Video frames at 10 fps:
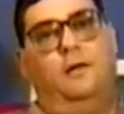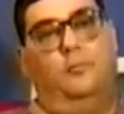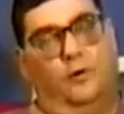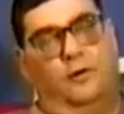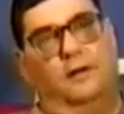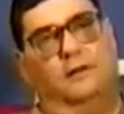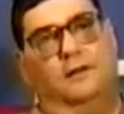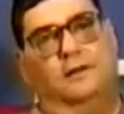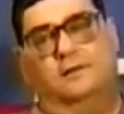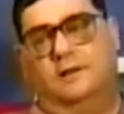and where it
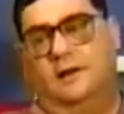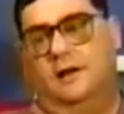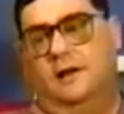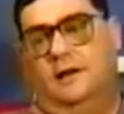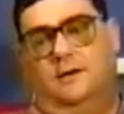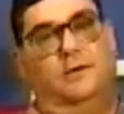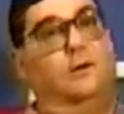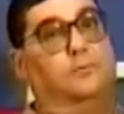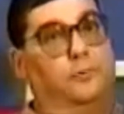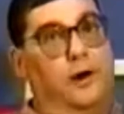leads, and you
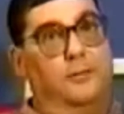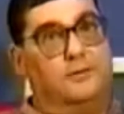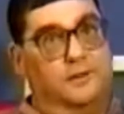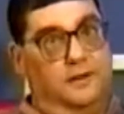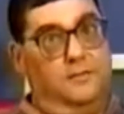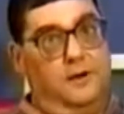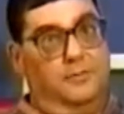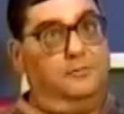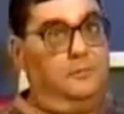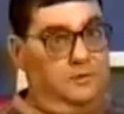get a promise and a
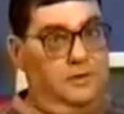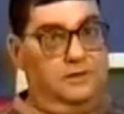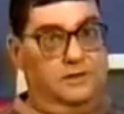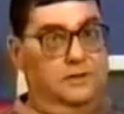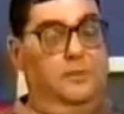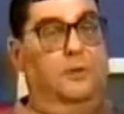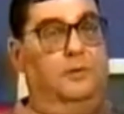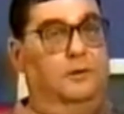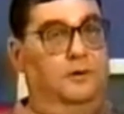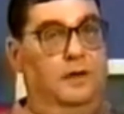commitment from the Justice
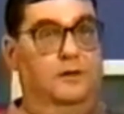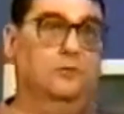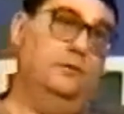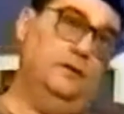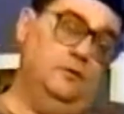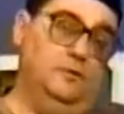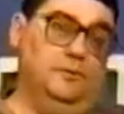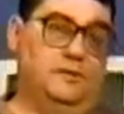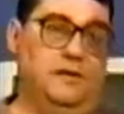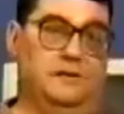Department to look into it, and they do the
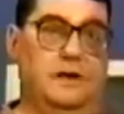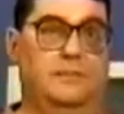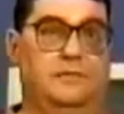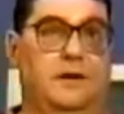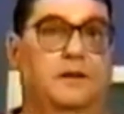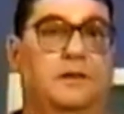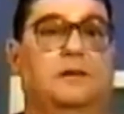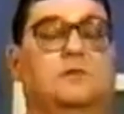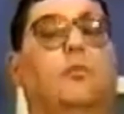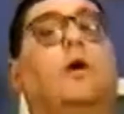precise opposite, I think
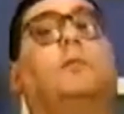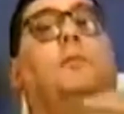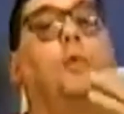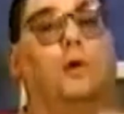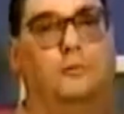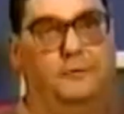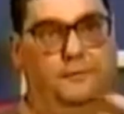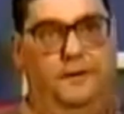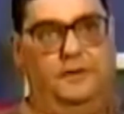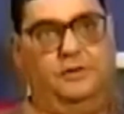it is one more
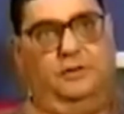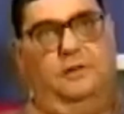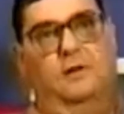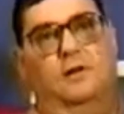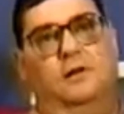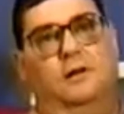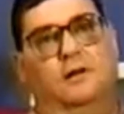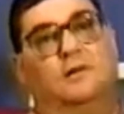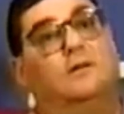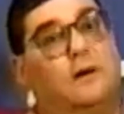reflection
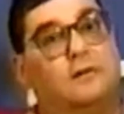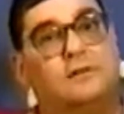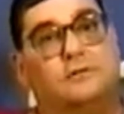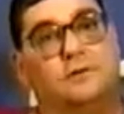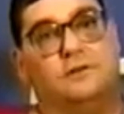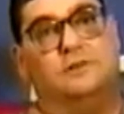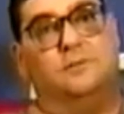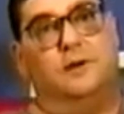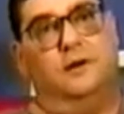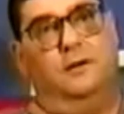of how serious it's
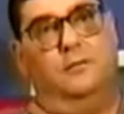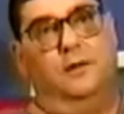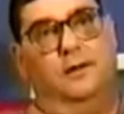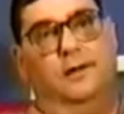become.